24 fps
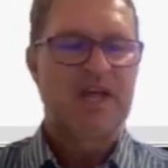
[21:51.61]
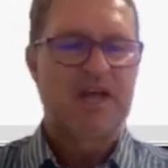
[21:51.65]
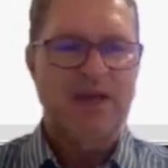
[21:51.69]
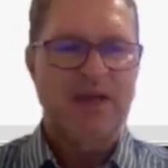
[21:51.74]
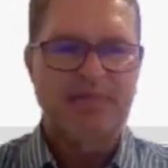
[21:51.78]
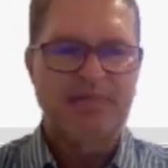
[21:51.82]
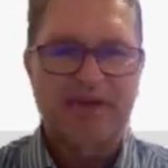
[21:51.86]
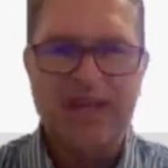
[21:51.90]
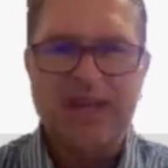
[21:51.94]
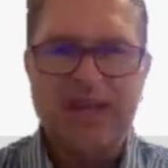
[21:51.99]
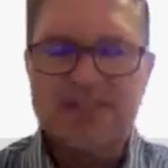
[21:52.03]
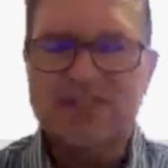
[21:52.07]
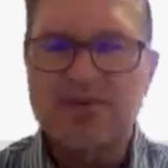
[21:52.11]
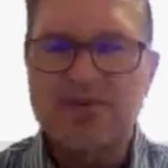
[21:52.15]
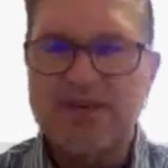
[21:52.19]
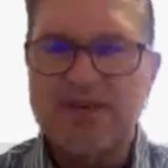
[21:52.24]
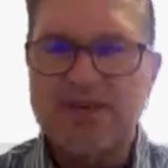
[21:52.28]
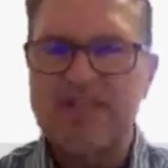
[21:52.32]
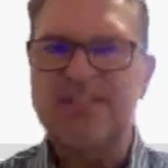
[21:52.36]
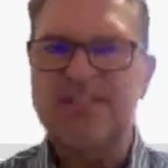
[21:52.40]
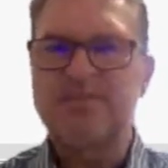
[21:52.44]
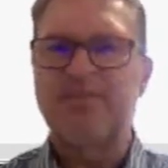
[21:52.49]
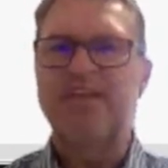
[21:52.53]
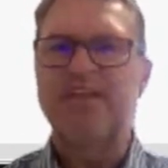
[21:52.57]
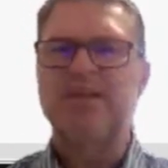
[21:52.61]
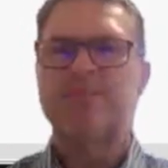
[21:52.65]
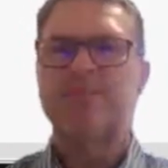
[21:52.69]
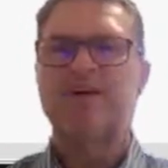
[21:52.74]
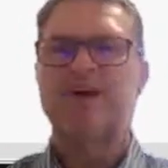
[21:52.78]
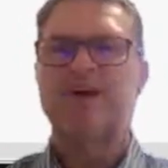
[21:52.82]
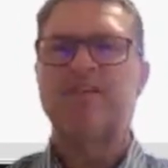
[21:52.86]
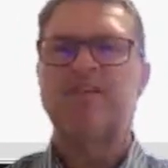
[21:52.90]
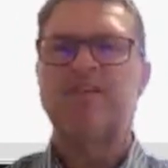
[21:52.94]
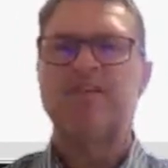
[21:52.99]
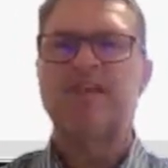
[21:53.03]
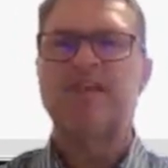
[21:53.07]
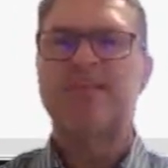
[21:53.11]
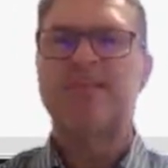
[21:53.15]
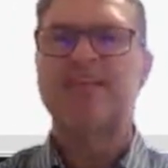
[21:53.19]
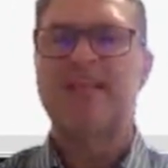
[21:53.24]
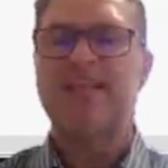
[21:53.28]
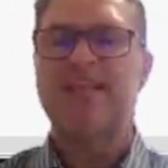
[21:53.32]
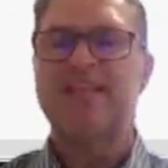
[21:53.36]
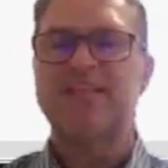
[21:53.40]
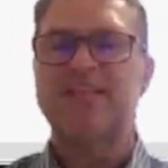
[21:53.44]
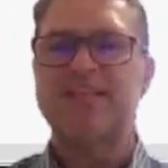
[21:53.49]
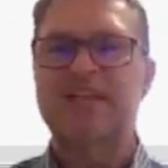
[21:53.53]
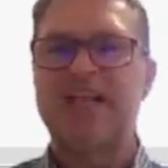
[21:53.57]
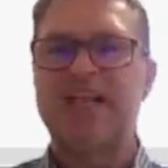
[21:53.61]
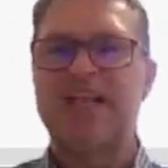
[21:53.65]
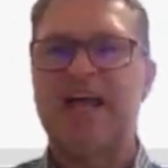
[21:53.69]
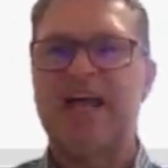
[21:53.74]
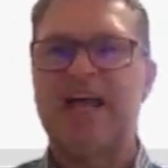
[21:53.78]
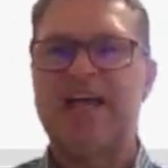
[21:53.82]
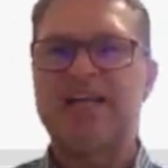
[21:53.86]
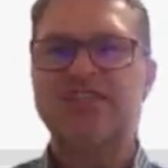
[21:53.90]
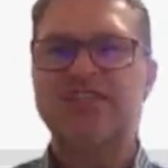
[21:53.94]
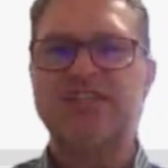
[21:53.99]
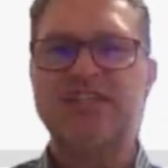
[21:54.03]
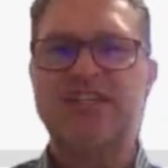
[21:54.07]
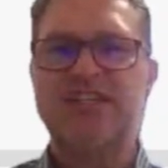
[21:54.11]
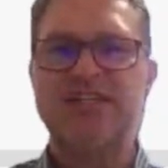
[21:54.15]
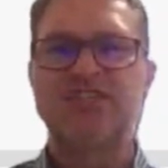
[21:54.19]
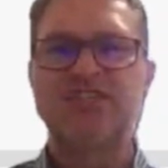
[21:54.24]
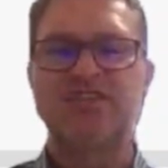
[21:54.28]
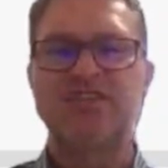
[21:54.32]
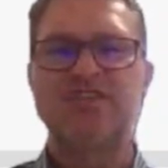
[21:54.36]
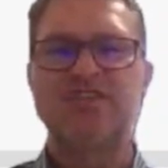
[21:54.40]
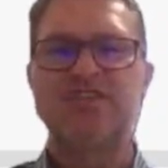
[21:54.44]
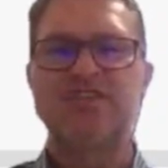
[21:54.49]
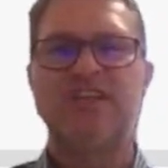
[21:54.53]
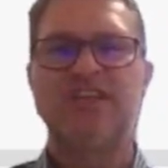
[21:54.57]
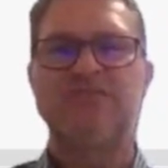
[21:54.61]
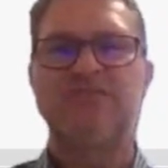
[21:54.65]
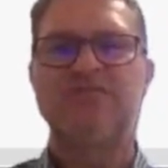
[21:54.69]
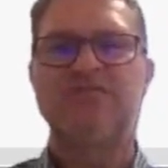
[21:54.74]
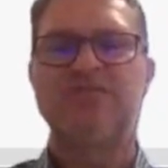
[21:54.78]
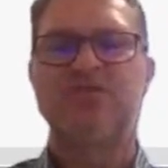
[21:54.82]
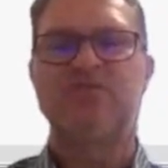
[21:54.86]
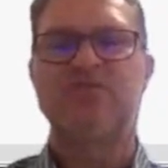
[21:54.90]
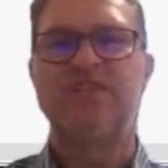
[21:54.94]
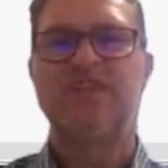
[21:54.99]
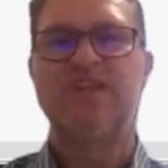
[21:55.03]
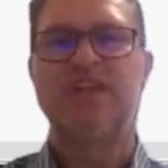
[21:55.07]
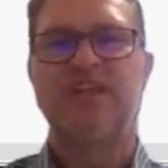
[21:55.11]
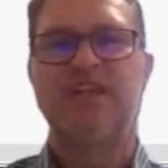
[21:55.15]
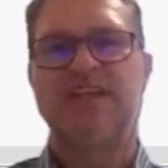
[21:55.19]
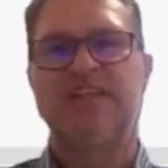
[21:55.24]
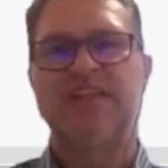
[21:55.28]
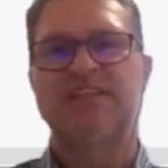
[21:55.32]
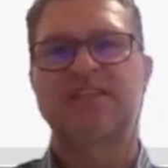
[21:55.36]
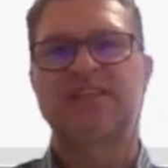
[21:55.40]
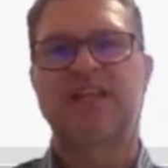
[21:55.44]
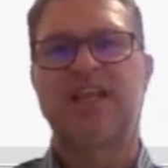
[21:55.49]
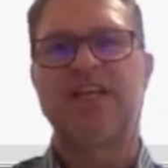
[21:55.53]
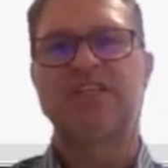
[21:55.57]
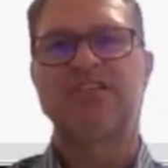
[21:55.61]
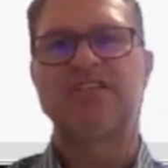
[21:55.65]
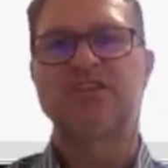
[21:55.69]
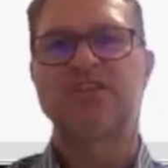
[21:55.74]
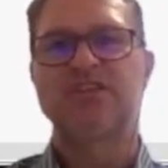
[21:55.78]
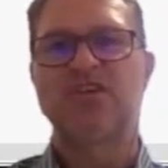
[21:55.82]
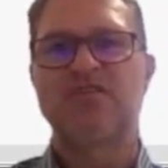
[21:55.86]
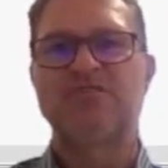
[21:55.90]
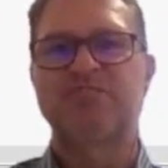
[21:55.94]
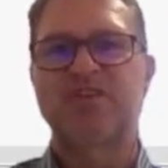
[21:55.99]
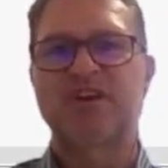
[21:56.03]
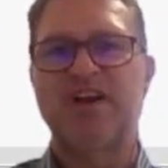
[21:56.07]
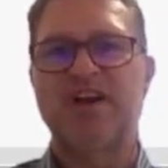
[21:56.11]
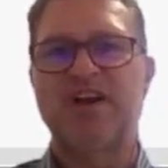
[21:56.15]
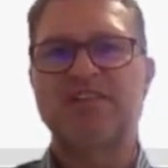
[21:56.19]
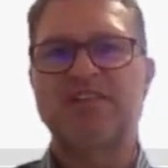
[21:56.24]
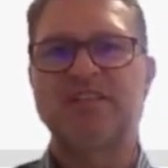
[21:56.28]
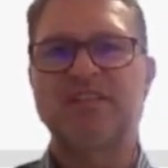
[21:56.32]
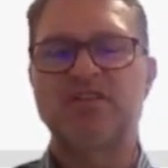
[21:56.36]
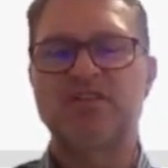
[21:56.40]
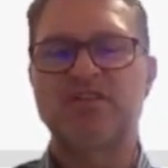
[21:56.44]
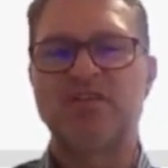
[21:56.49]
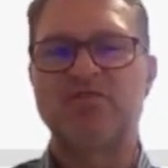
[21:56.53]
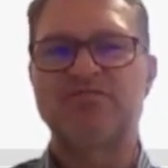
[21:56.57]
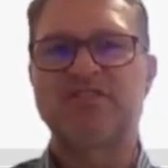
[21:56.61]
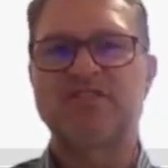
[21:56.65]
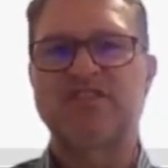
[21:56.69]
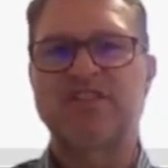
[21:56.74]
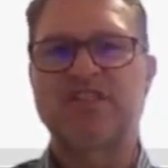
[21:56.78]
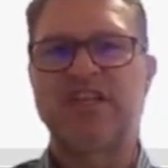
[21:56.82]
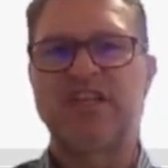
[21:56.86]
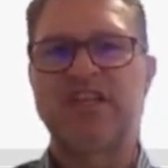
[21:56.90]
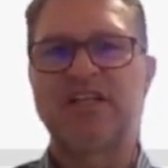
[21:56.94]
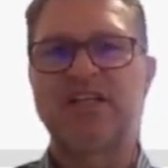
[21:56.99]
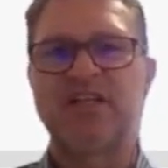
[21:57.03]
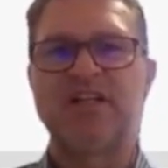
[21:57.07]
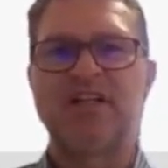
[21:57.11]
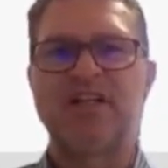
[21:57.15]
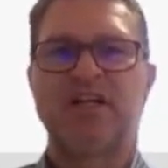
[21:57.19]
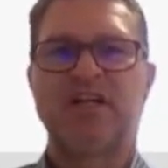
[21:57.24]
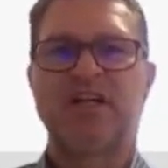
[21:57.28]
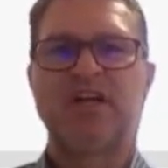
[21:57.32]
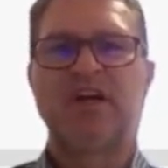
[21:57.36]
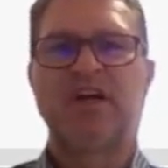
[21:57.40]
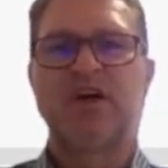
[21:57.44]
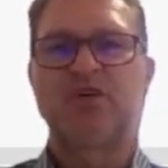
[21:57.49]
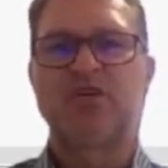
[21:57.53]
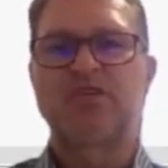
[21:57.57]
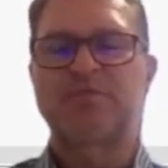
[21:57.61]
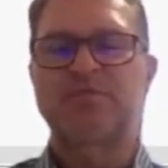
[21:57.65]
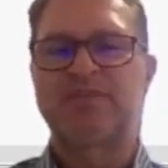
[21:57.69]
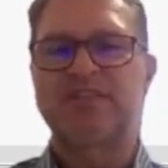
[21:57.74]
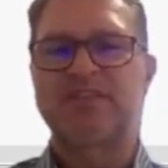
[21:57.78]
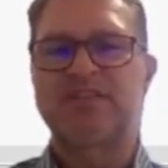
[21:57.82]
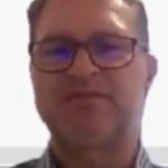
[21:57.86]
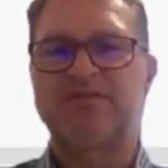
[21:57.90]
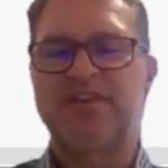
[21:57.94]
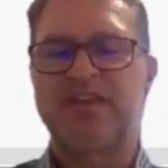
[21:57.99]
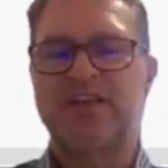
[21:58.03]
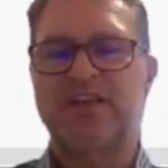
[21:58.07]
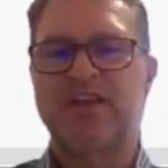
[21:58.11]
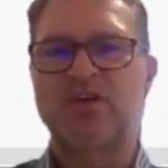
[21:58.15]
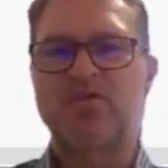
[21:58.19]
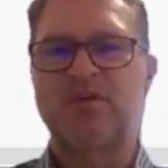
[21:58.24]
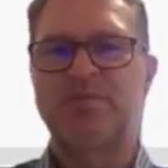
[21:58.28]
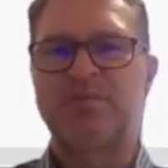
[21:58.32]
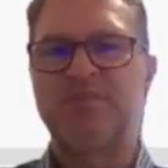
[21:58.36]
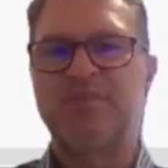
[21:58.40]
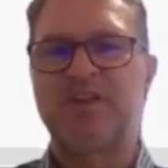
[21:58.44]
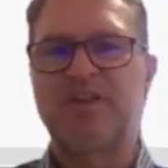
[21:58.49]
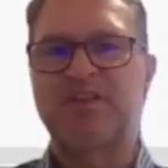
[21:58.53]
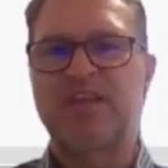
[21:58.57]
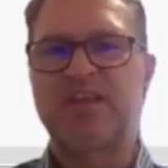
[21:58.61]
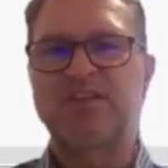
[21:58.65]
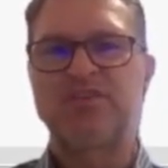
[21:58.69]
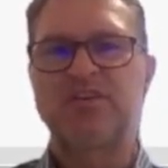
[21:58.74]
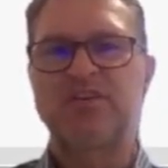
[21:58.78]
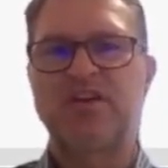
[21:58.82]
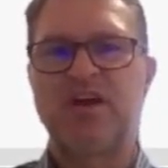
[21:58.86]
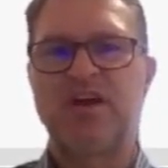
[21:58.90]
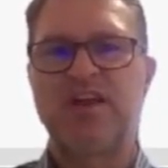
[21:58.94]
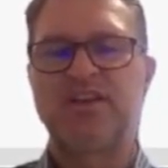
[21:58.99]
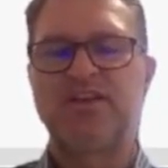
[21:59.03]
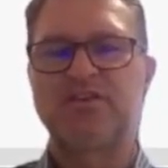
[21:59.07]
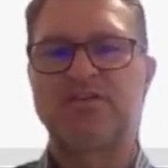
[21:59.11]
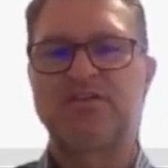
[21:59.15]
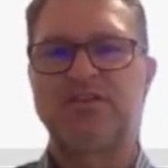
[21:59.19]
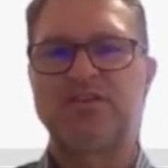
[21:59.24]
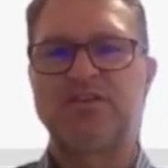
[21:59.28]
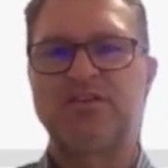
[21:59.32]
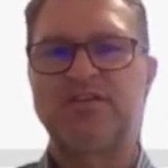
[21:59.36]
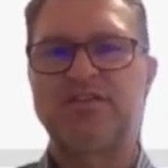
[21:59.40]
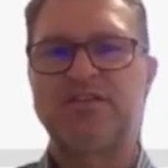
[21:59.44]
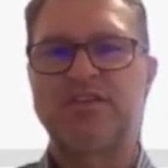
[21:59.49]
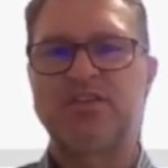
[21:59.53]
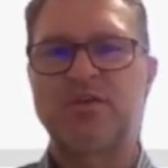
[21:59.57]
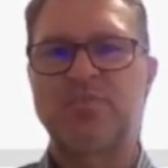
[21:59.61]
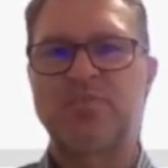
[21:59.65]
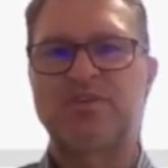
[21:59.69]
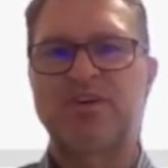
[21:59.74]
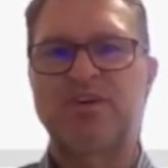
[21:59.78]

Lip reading: And let's quickly speak about that. Escalation is usually for the escalation of prices of steel or specific equipment that you're going to use in your